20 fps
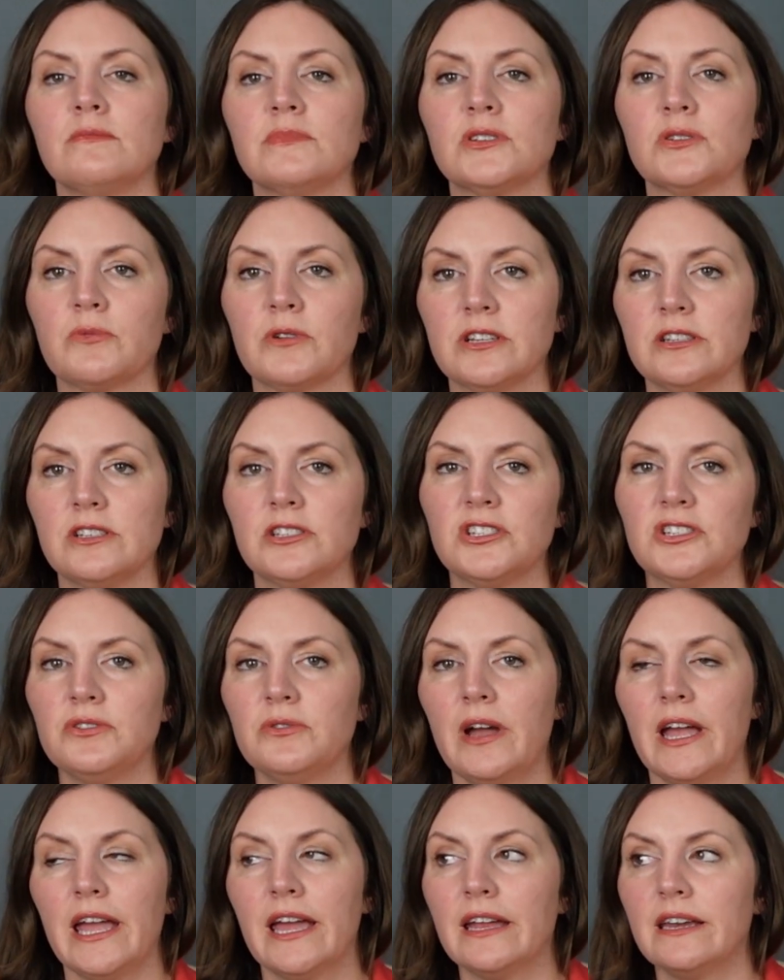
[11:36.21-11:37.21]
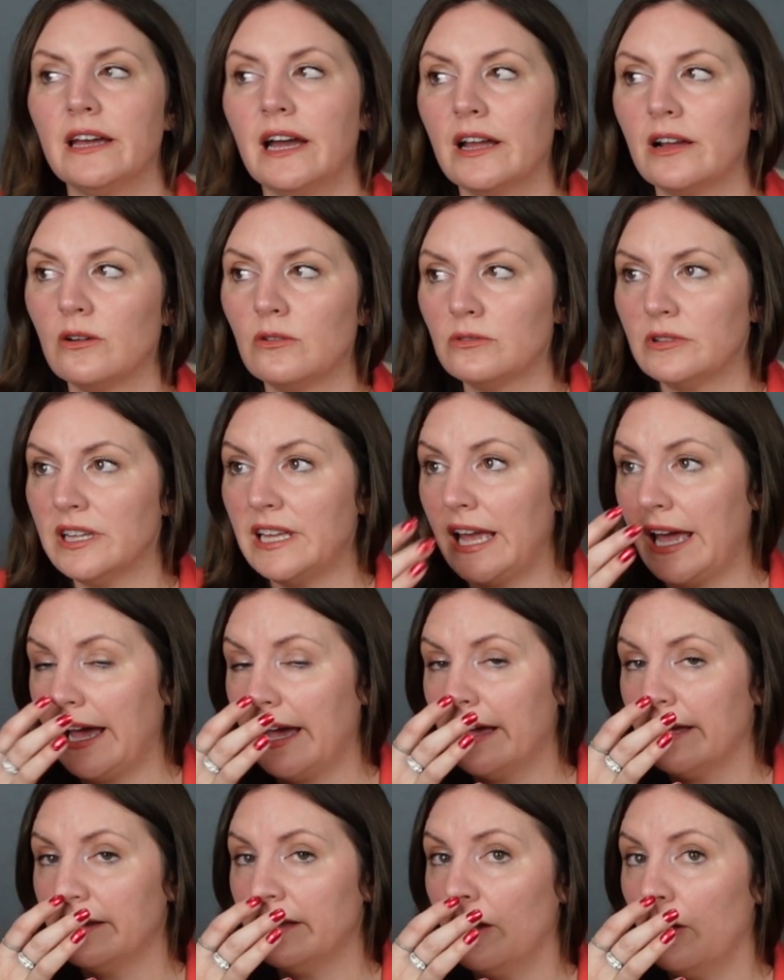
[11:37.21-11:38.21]
to wear this to, and I only
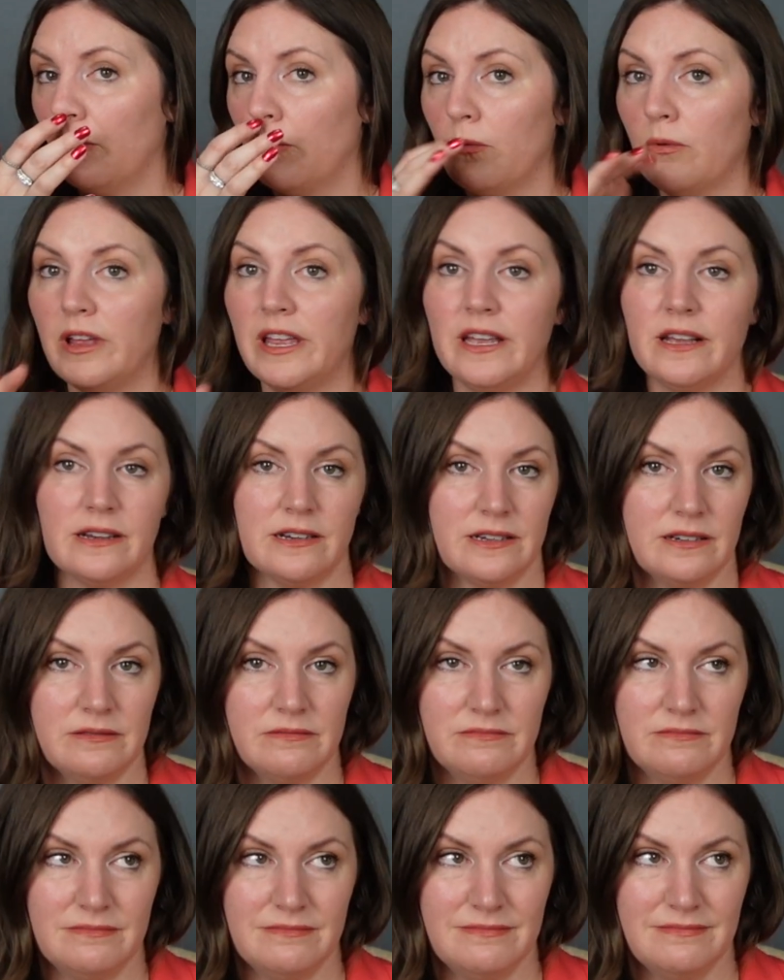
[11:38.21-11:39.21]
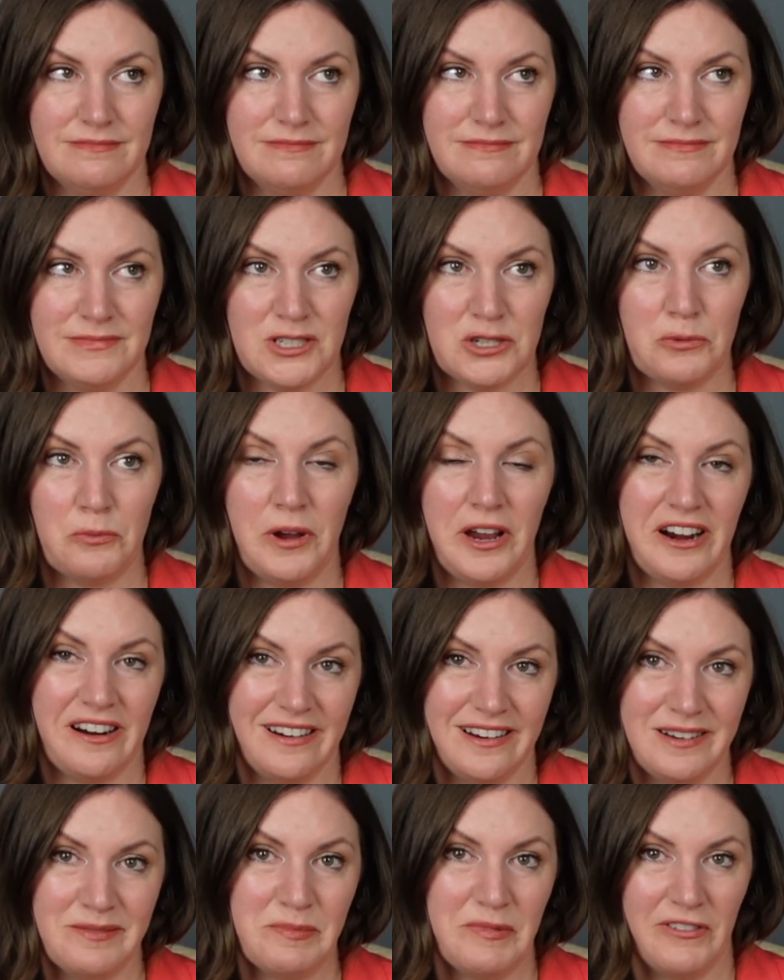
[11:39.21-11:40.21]
had a week to wear
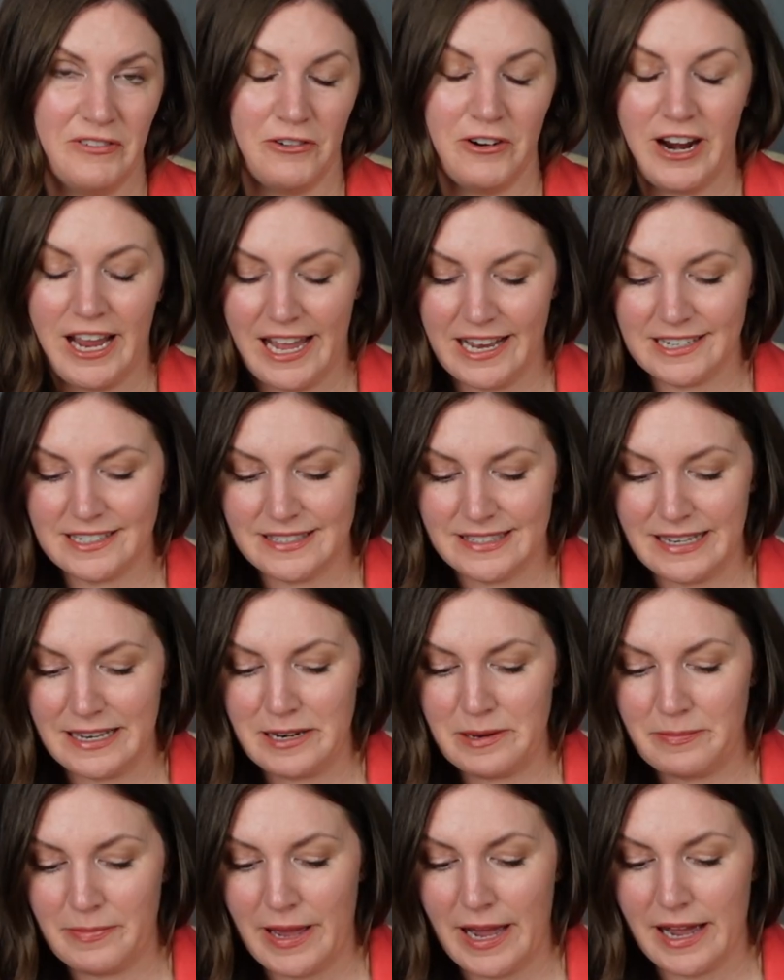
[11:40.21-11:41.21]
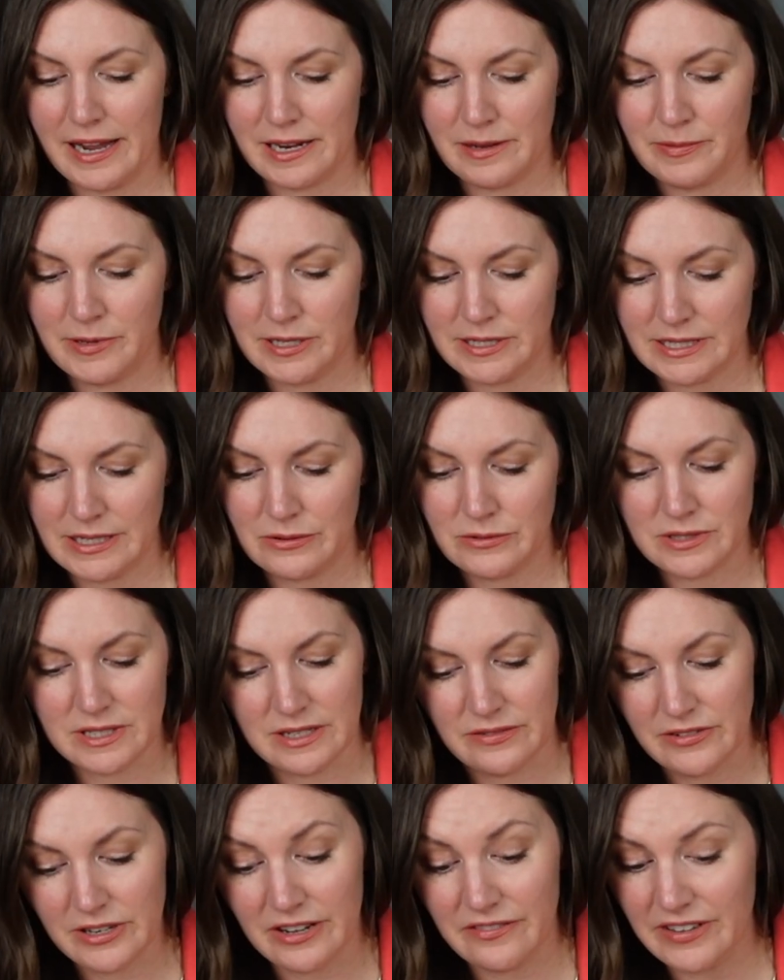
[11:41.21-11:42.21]
it before I had to send it back because I was
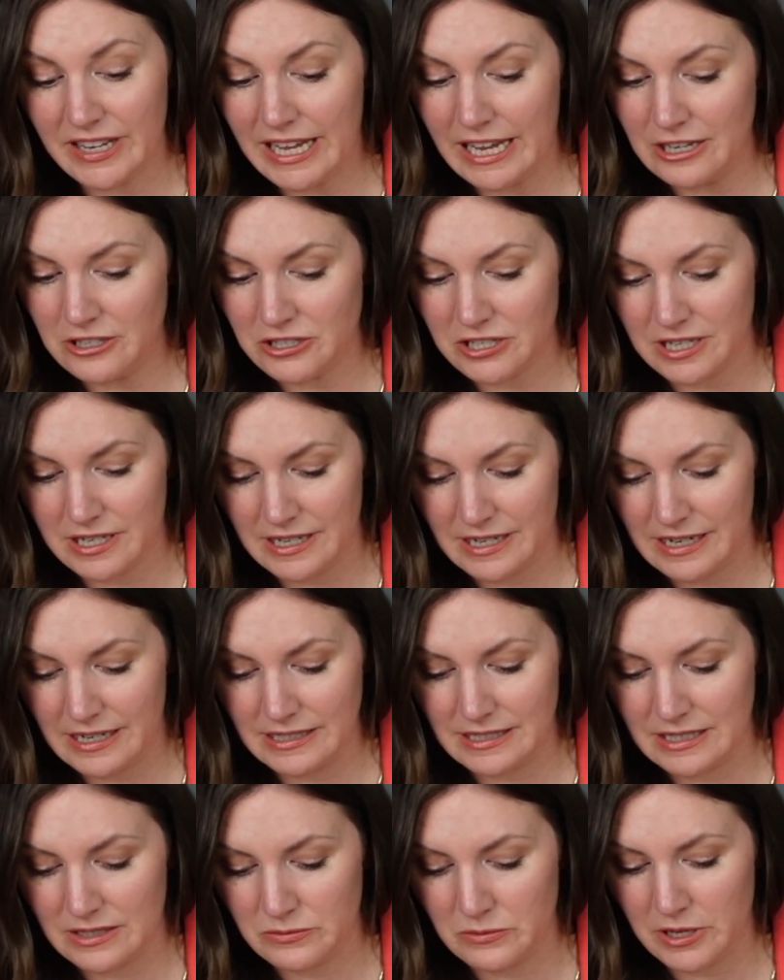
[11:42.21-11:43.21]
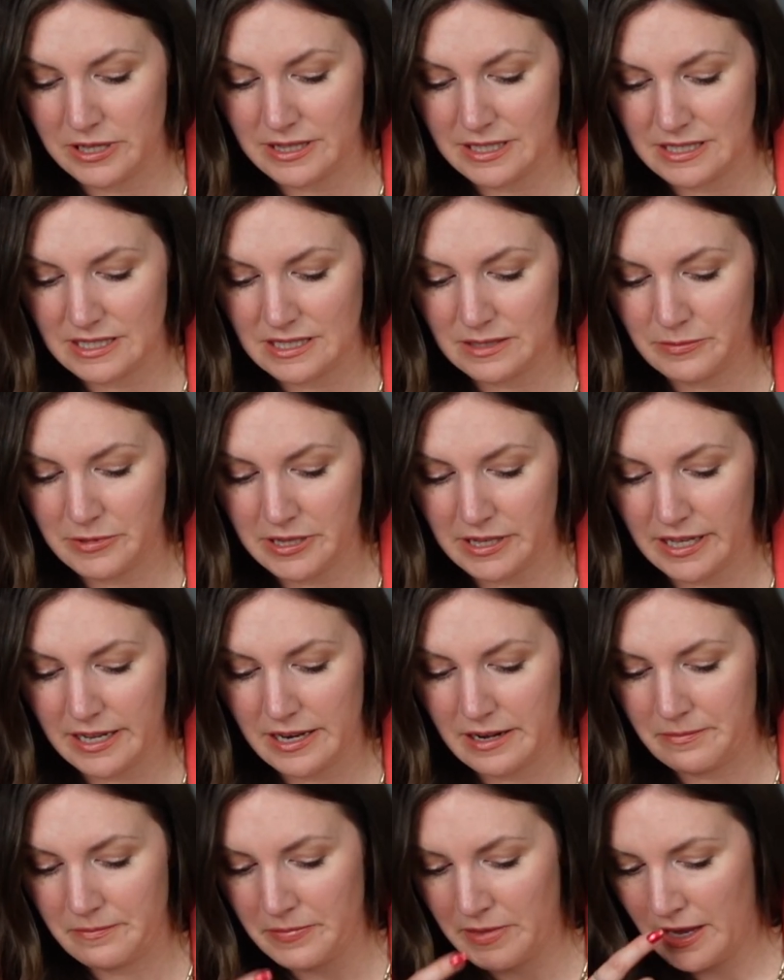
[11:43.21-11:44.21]
leaving on vacation and I didn't want this to be
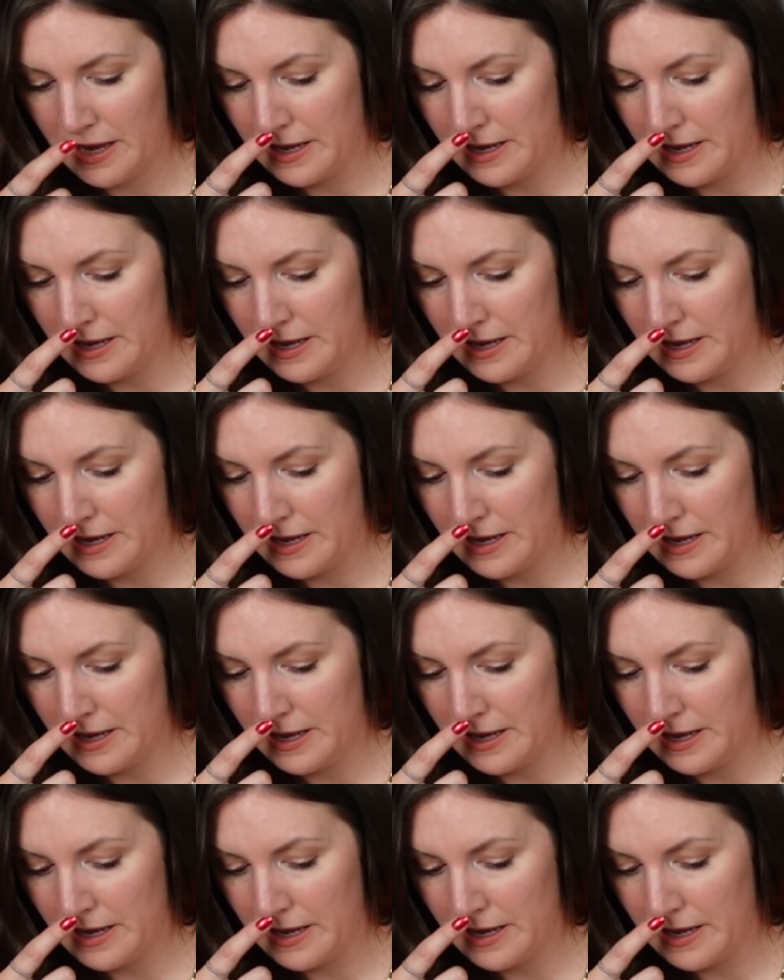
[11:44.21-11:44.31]
late.